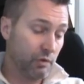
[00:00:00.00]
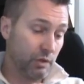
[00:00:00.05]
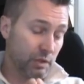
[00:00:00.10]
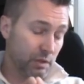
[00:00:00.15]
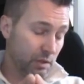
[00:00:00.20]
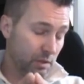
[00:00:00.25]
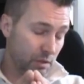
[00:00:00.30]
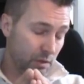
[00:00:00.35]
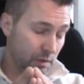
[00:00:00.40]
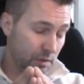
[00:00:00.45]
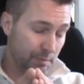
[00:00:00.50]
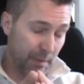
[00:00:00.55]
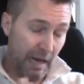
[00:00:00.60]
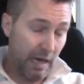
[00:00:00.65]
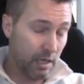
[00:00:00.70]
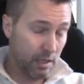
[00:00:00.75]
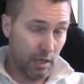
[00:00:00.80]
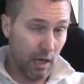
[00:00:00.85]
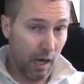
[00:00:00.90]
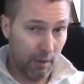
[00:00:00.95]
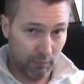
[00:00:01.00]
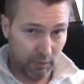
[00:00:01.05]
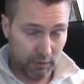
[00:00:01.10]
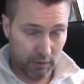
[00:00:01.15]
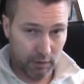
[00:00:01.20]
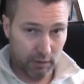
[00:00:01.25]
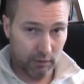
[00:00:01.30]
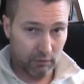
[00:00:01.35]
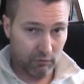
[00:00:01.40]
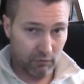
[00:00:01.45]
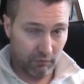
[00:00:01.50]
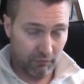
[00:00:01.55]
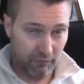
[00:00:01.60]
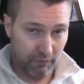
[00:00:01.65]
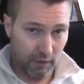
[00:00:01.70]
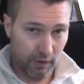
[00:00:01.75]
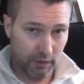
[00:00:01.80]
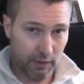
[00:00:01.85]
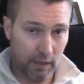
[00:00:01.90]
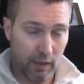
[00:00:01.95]
Just spend time with kids. You'll
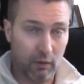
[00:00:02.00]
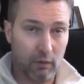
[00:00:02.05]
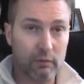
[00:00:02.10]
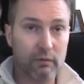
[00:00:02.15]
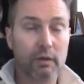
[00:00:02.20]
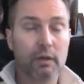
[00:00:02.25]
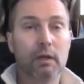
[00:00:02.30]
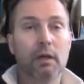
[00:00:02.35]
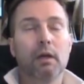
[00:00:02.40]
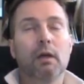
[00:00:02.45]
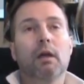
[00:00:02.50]
find out.